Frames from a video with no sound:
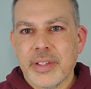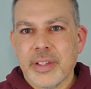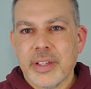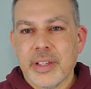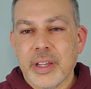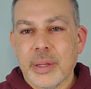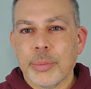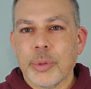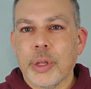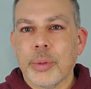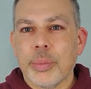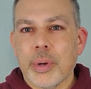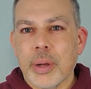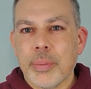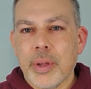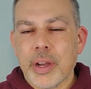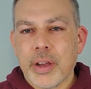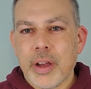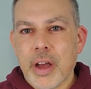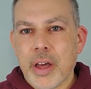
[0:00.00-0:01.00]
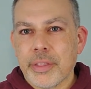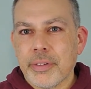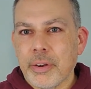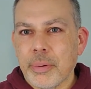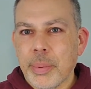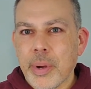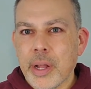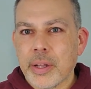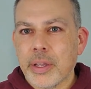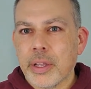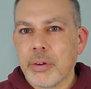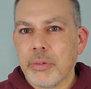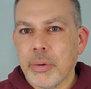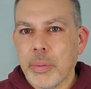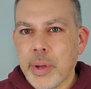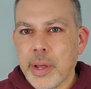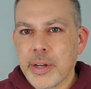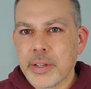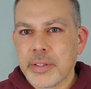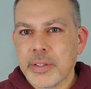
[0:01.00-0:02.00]
I'm Lloyd Brombach, author of Practical
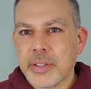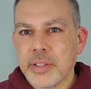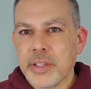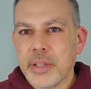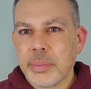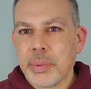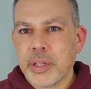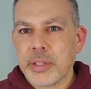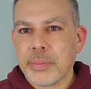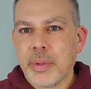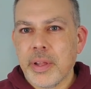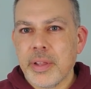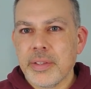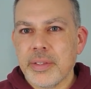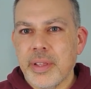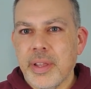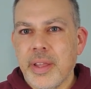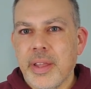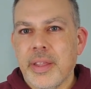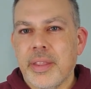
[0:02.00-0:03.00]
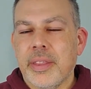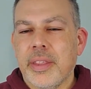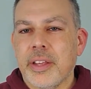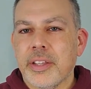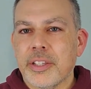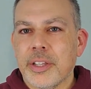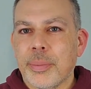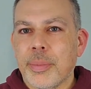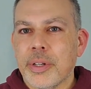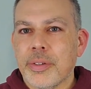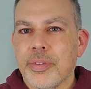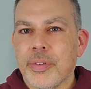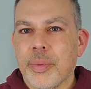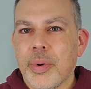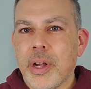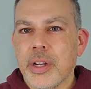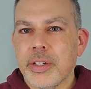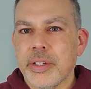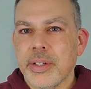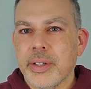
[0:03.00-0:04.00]
Robotics in C++. Thanks so much for
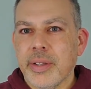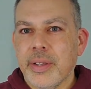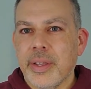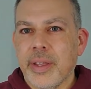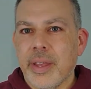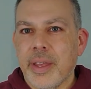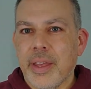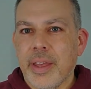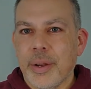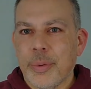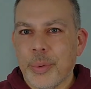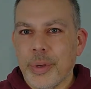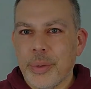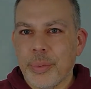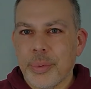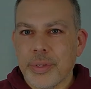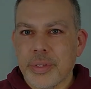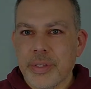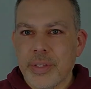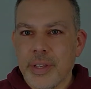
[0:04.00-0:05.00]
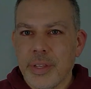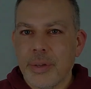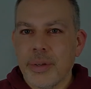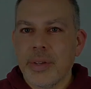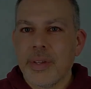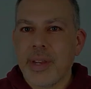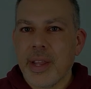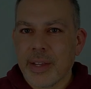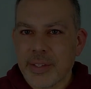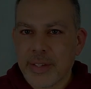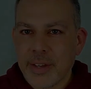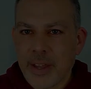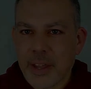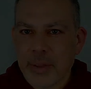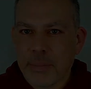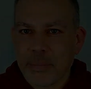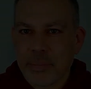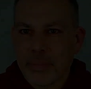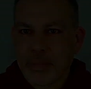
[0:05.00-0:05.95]
watching, and we will see you next time.